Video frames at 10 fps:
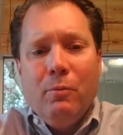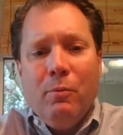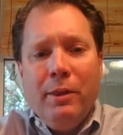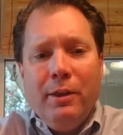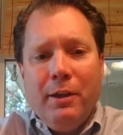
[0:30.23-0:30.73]

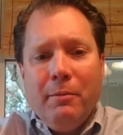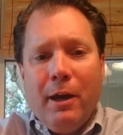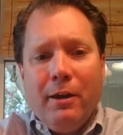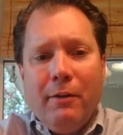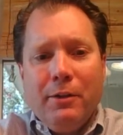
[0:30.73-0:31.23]
One thing
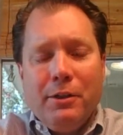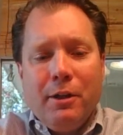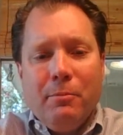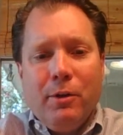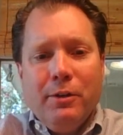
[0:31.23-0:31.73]
about
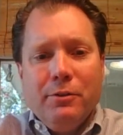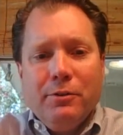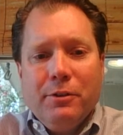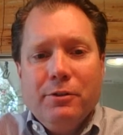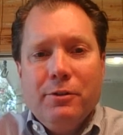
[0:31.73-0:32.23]
FHA
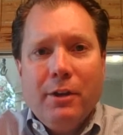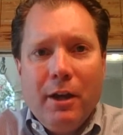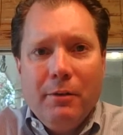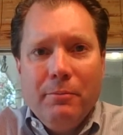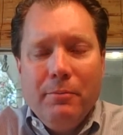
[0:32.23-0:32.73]
appraisals is
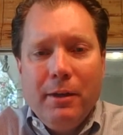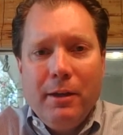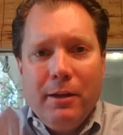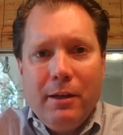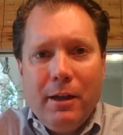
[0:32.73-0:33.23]

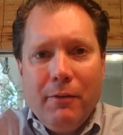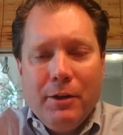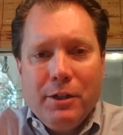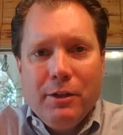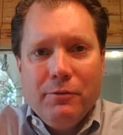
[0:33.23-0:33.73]

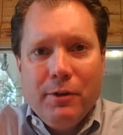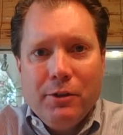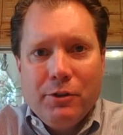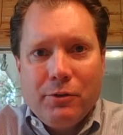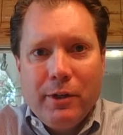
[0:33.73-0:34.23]
FHA is very
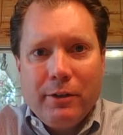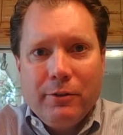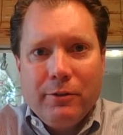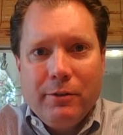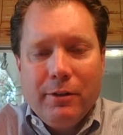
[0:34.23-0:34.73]

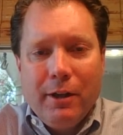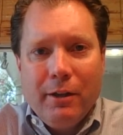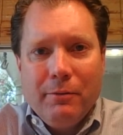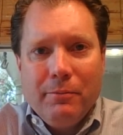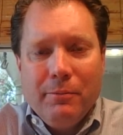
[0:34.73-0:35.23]
strict.
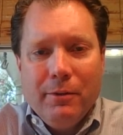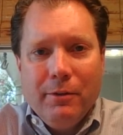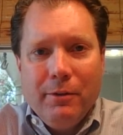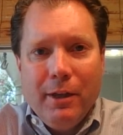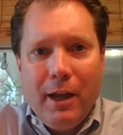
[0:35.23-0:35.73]

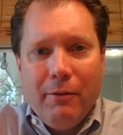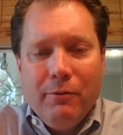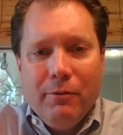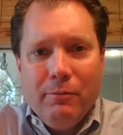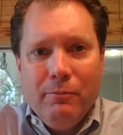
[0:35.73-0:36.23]
They
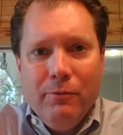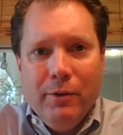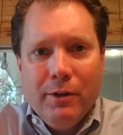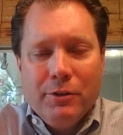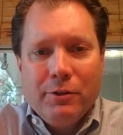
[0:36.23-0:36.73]
have
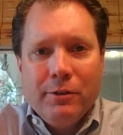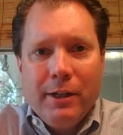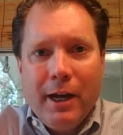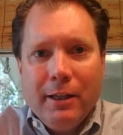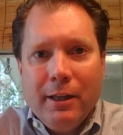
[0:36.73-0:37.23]
very certain
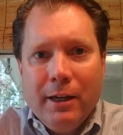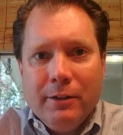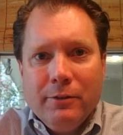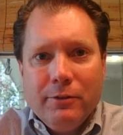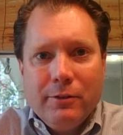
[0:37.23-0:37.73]

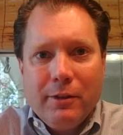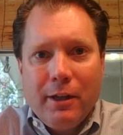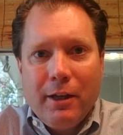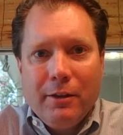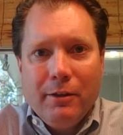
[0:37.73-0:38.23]
guidelines
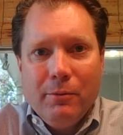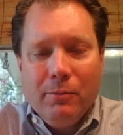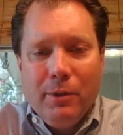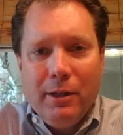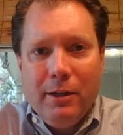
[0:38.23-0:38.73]
that
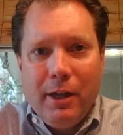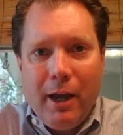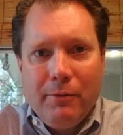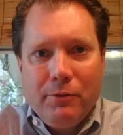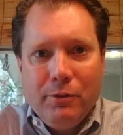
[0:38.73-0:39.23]
we
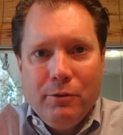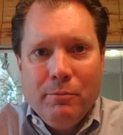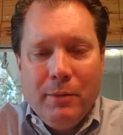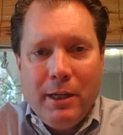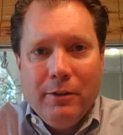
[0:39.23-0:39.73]
have to
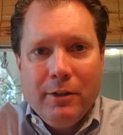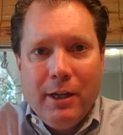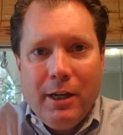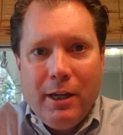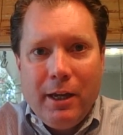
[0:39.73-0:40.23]
meet
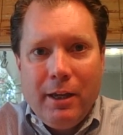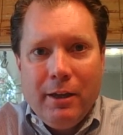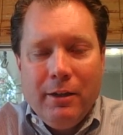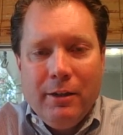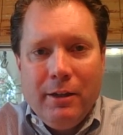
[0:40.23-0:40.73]

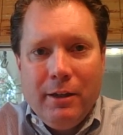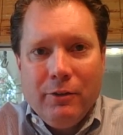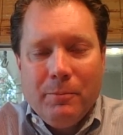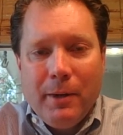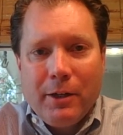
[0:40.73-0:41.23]
in the
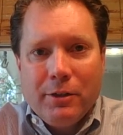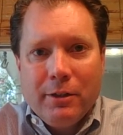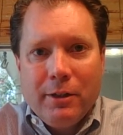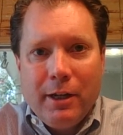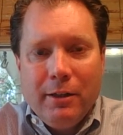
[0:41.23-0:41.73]

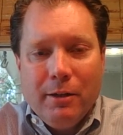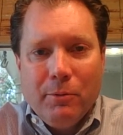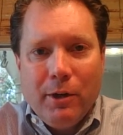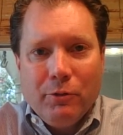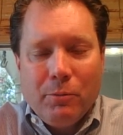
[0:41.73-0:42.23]
inspection and the
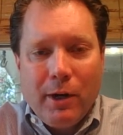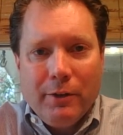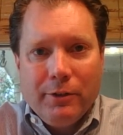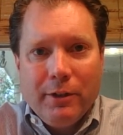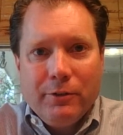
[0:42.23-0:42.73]
appraisal
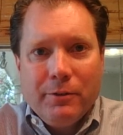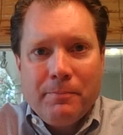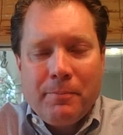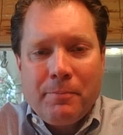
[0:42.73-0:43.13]
process.